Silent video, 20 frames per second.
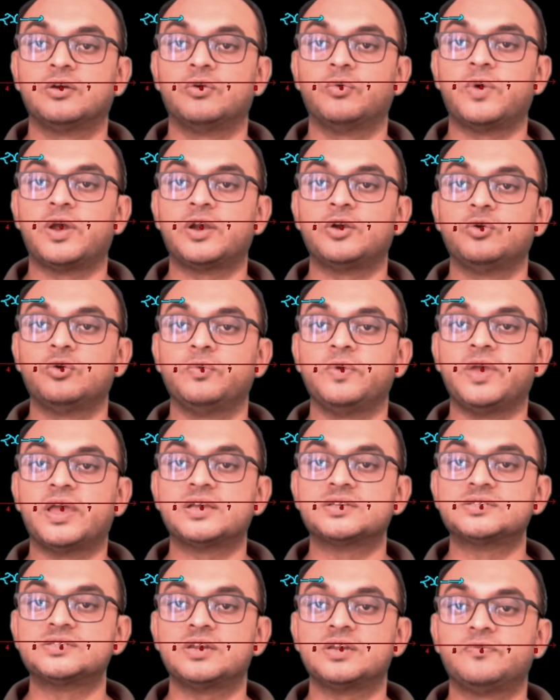When do we
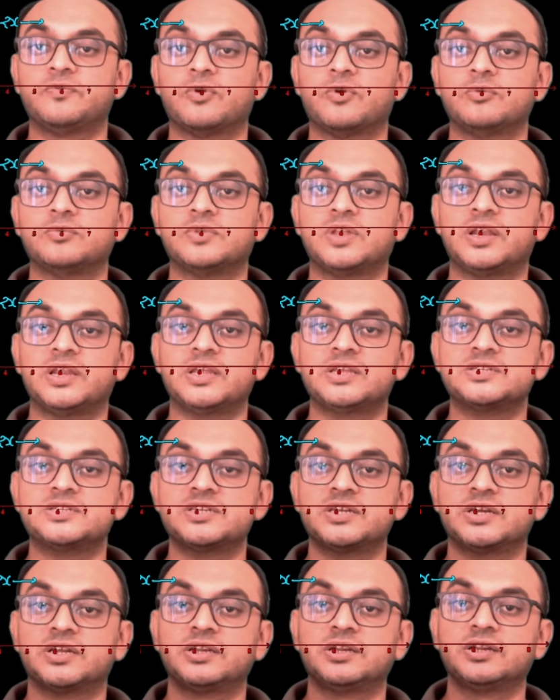exit from the
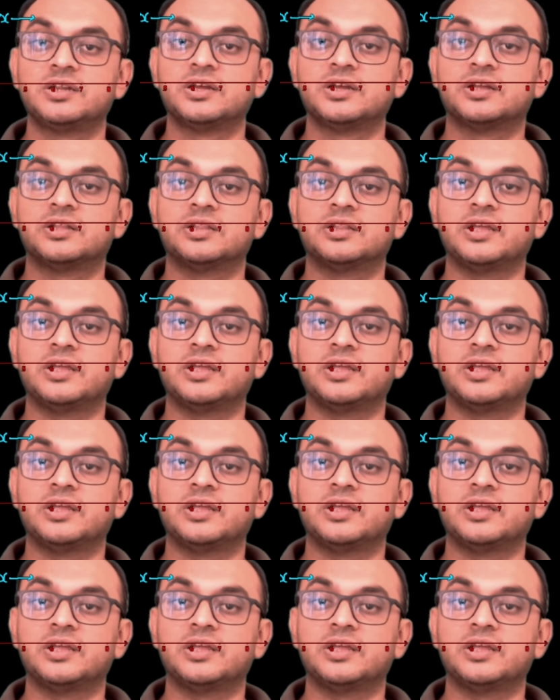region?